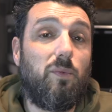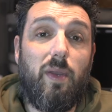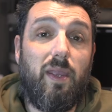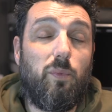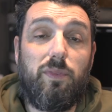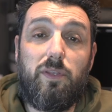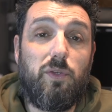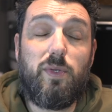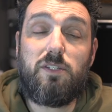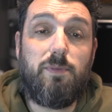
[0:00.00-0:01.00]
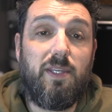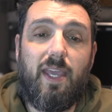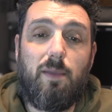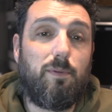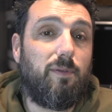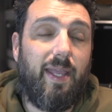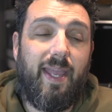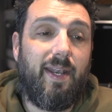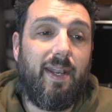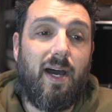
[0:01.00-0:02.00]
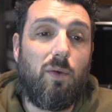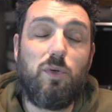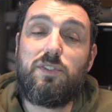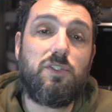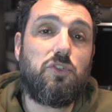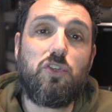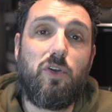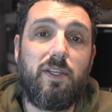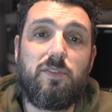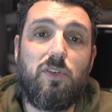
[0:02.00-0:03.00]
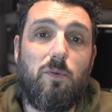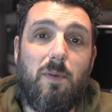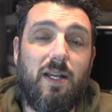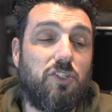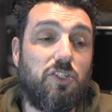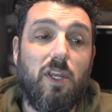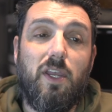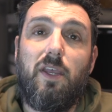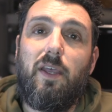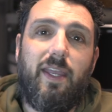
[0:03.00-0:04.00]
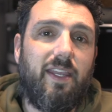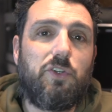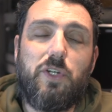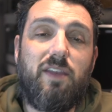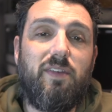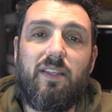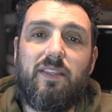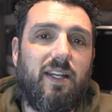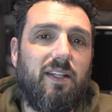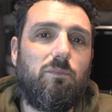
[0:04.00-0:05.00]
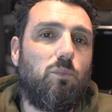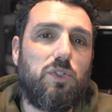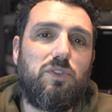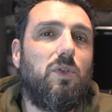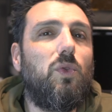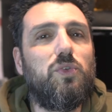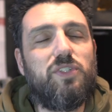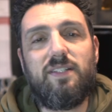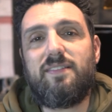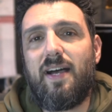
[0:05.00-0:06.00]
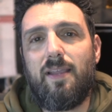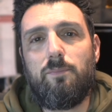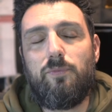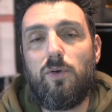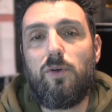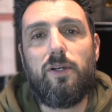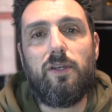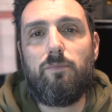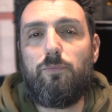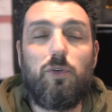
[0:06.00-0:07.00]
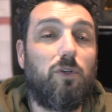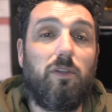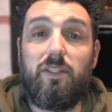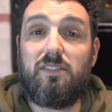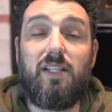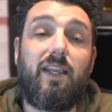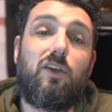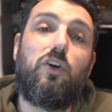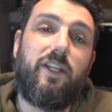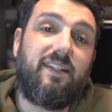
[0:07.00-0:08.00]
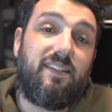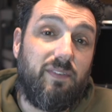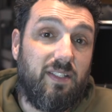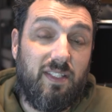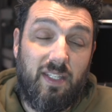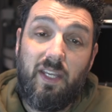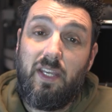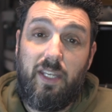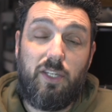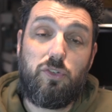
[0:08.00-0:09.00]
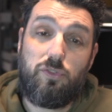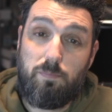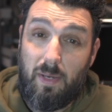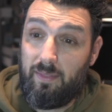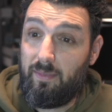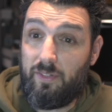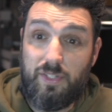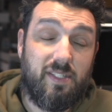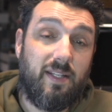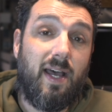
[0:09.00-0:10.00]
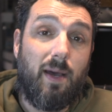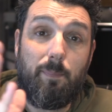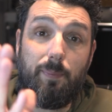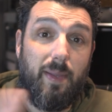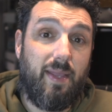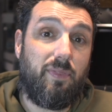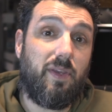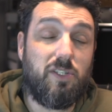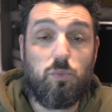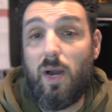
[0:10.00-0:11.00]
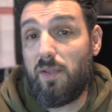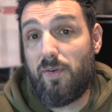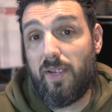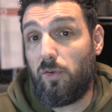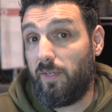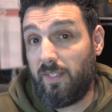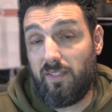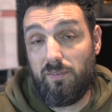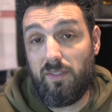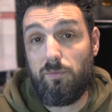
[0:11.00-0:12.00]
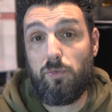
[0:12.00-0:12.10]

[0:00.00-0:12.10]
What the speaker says: away with the USB cable, and I was enjoying so much engraving that I wasn't losing time for all this like connectivity issues. But there is an app and there's Wi-Fi connectivity